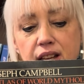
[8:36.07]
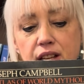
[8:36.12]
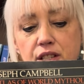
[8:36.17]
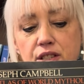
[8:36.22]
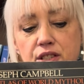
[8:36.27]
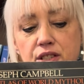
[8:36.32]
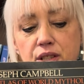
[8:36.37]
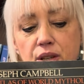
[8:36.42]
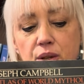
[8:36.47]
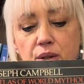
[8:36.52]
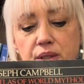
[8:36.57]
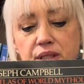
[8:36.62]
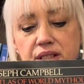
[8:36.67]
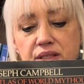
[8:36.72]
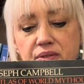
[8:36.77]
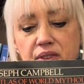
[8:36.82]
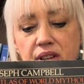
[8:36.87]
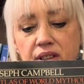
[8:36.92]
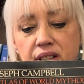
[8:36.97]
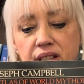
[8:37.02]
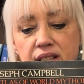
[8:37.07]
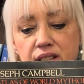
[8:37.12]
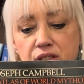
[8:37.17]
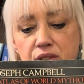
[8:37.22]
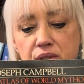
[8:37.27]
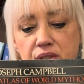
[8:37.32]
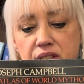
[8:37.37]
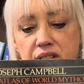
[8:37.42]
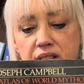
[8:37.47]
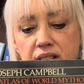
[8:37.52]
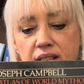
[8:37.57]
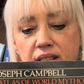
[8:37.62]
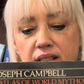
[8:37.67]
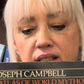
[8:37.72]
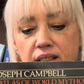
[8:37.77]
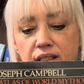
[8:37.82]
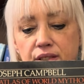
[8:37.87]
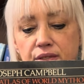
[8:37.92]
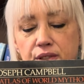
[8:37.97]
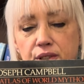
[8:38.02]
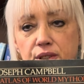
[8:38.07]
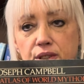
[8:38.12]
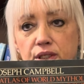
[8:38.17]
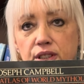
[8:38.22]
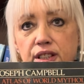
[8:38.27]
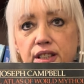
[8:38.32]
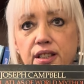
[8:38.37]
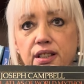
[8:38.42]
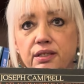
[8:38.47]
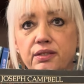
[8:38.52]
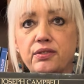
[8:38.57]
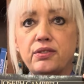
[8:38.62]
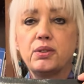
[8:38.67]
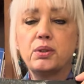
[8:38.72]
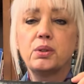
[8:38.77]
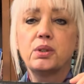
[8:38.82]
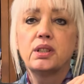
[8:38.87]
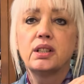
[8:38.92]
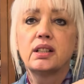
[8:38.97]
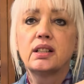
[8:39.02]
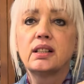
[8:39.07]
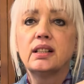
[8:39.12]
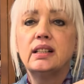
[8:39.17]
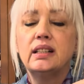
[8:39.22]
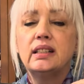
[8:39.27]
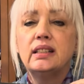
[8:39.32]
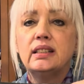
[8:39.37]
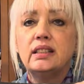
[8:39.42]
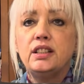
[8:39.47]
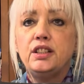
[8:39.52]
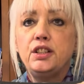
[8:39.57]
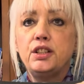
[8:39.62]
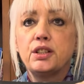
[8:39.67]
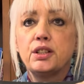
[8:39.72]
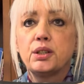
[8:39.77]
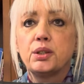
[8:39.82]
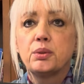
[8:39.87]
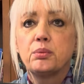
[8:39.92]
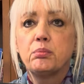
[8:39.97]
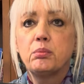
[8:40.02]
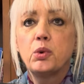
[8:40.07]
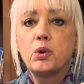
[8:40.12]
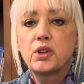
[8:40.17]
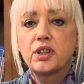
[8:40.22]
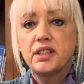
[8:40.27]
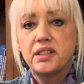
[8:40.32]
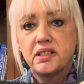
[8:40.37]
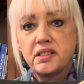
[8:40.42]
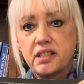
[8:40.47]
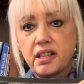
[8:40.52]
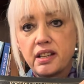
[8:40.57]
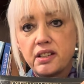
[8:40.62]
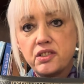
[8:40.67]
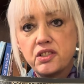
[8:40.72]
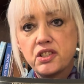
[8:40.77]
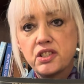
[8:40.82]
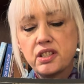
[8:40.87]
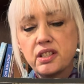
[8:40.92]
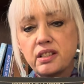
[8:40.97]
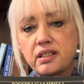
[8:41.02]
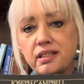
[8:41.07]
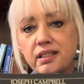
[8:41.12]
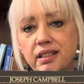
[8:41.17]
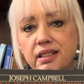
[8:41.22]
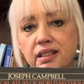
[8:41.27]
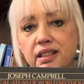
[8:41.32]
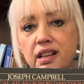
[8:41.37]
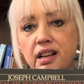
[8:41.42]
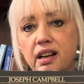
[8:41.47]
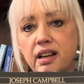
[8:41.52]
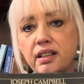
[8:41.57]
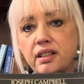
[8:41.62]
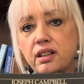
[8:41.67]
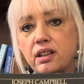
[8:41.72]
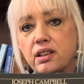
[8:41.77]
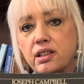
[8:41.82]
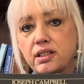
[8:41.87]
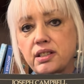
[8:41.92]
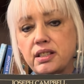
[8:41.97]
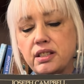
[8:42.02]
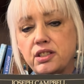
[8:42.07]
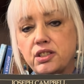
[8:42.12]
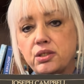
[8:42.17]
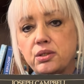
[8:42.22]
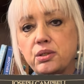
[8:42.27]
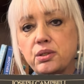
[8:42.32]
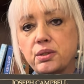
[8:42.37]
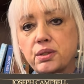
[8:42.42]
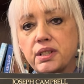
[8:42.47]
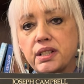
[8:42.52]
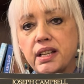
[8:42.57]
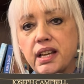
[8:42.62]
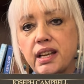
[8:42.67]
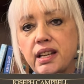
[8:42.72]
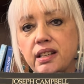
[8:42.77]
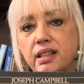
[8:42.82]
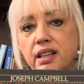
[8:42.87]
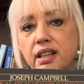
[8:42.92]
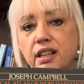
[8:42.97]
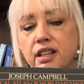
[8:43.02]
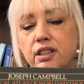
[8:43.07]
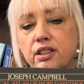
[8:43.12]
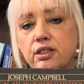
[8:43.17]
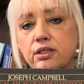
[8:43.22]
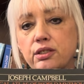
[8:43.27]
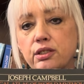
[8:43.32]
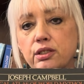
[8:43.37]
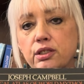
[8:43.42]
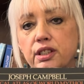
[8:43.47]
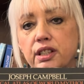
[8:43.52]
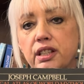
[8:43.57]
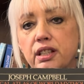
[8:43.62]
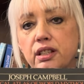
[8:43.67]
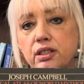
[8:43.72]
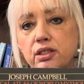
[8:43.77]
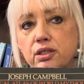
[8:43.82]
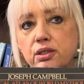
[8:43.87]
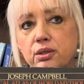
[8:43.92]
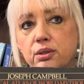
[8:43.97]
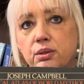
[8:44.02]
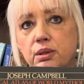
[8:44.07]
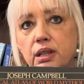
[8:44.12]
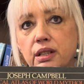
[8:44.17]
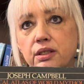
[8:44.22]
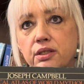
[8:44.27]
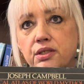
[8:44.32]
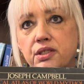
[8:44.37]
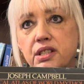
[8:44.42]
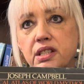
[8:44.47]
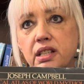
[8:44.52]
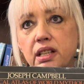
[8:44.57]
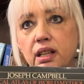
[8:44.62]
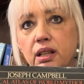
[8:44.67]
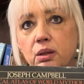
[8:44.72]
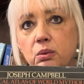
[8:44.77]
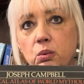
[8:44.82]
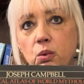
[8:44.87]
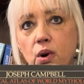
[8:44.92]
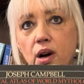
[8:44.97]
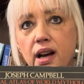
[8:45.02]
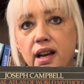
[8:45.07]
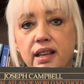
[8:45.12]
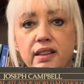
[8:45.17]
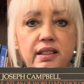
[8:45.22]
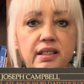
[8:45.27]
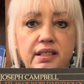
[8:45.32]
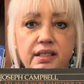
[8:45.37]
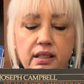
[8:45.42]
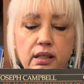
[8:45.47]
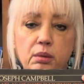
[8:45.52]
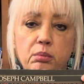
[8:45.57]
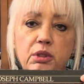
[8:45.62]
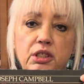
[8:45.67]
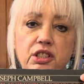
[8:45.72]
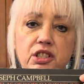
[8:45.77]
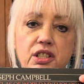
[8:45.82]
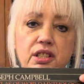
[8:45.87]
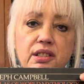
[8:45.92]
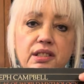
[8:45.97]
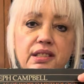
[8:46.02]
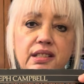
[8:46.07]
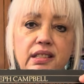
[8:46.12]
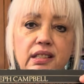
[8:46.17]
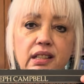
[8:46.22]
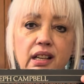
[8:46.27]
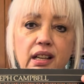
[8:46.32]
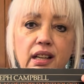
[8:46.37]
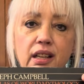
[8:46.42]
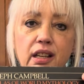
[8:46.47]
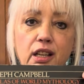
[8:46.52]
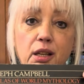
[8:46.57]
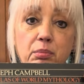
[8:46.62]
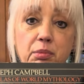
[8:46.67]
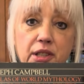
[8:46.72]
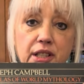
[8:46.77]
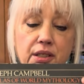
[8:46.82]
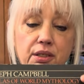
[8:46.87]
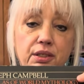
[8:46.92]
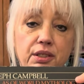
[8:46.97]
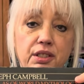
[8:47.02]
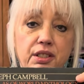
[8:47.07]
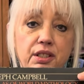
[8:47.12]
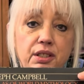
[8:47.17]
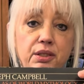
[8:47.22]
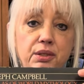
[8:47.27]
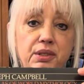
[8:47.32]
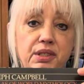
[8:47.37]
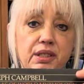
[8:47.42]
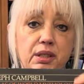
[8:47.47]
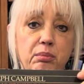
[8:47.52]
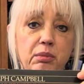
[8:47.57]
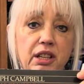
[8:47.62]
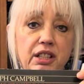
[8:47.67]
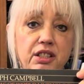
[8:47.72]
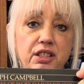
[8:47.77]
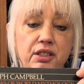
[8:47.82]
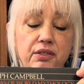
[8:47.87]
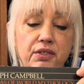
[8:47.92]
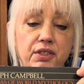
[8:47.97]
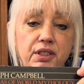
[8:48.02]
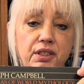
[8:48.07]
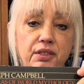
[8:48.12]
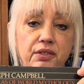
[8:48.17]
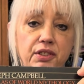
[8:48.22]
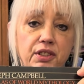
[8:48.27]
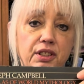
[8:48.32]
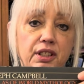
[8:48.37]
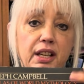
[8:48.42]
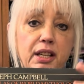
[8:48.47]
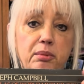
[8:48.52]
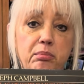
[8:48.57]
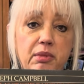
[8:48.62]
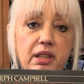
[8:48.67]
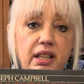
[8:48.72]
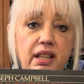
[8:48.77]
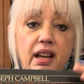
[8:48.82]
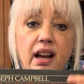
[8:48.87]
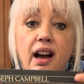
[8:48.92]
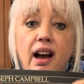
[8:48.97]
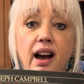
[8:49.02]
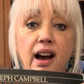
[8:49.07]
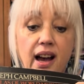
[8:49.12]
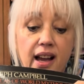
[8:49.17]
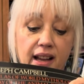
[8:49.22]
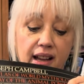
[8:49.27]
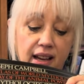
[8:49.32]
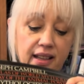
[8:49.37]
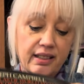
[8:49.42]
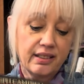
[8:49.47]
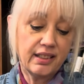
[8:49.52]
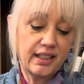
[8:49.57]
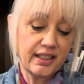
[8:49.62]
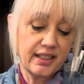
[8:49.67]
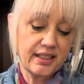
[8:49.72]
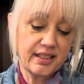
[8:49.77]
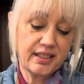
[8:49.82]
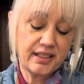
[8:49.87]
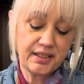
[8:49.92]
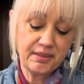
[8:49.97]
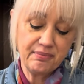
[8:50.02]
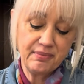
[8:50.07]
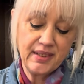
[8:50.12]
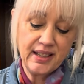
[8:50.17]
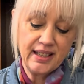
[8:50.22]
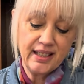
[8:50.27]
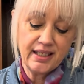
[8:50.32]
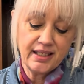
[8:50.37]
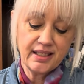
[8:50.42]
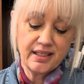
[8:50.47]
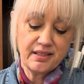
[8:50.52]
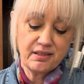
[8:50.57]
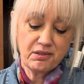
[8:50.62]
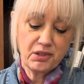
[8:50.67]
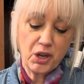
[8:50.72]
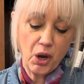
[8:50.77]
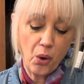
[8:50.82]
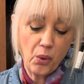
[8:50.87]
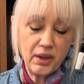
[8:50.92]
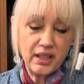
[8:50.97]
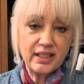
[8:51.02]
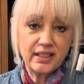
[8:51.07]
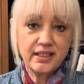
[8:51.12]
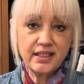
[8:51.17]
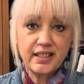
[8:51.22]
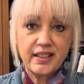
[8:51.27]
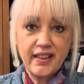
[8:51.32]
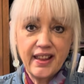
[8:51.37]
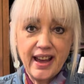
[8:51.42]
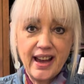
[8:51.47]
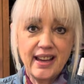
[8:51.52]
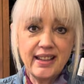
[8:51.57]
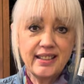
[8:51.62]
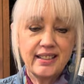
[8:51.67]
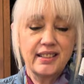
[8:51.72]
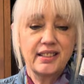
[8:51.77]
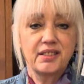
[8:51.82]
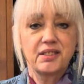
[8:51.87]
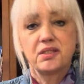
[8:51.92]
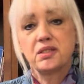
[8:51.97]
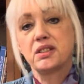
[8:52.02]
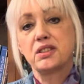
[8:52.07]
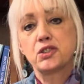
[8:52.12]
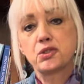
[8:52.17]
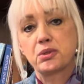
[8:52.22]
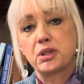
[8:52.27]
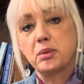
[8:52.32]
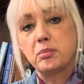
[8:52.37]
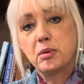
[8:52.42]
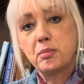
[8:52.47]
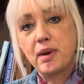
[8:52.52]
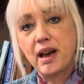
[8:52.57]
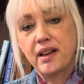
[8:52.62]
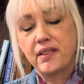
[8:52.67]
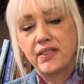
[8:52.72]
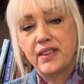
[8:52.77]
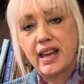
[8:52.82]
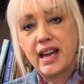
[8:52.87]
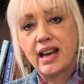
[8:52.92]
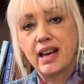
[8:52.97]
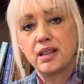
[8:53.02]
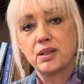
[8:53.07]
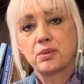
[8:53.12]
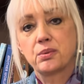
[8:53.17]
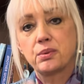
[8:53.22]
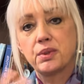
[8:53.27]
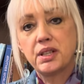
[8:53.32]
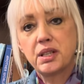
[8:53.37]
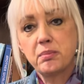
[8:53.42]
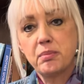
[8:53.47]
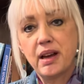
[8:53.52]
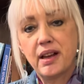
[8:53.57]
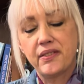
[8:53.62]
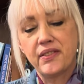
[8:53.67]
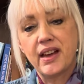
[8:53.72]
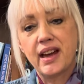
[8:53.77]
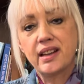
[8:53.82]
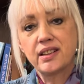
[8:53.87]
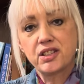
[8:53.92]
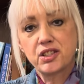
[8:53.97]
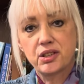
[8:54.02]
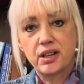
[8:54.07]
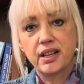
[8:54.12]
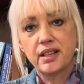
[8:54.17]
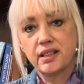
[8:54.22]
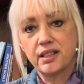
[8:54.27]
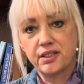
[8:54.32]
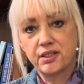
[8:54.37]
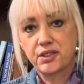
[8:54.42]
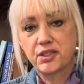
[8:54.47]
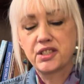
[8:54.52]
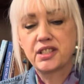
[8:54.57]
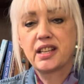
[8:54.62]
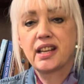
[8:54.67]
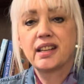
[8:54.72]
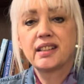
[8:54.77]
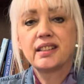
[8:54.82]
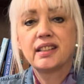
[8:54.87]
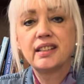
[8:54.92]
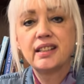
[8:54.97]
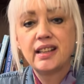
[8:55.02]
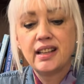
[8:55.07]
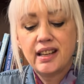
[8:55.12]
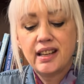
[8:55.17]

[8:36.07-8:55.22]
So it's very interesting if you're looking for, you know, more intention in the kind of art that you create. You're looking to understand why these images appeal to you so much. If you're like me, I kind of like to go into that and dream about that and read about that and try to understand it.